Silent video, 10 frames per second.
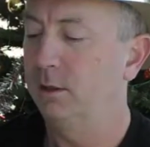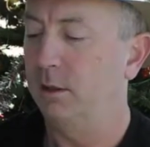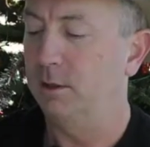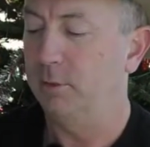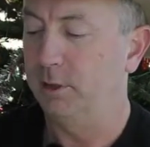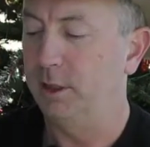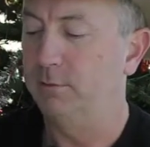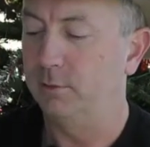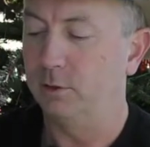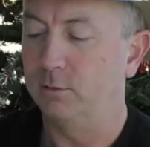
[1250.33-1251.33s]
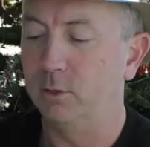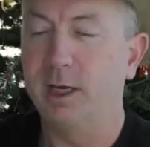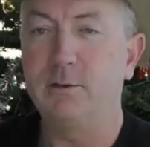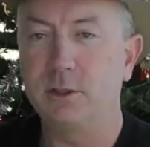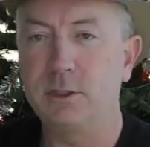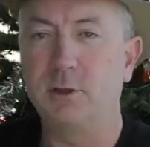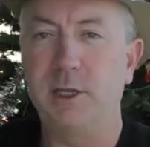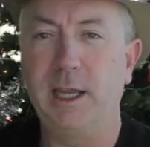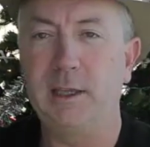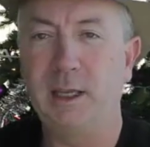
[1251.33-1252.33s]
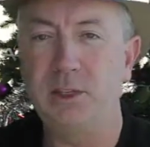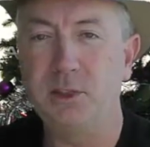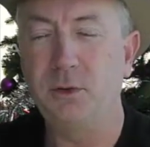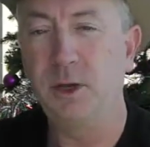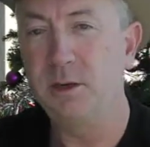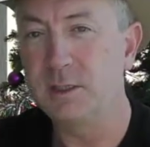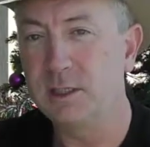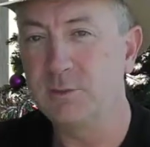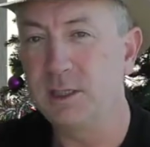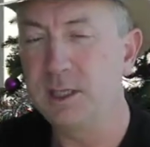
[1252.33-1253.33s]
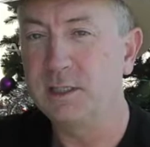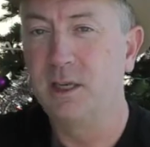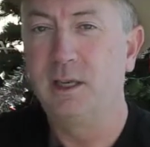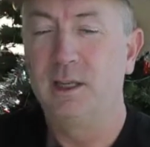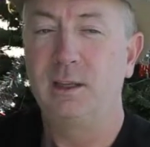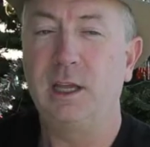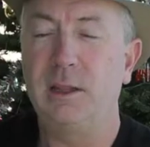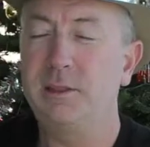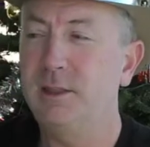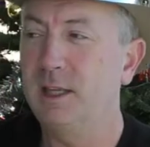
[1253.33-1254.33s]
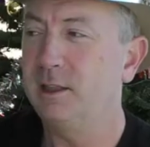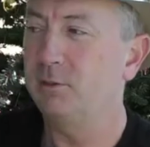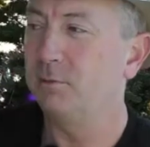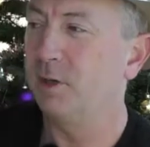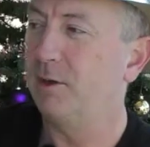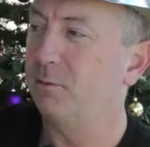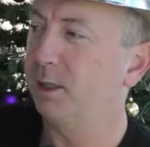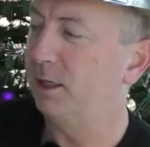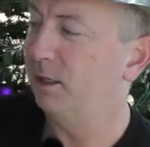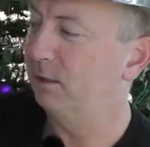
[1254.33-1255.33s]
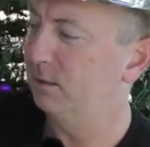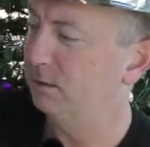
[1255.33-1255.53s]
I believe, or whatever. So he had like 200 and some of these. I think there were probably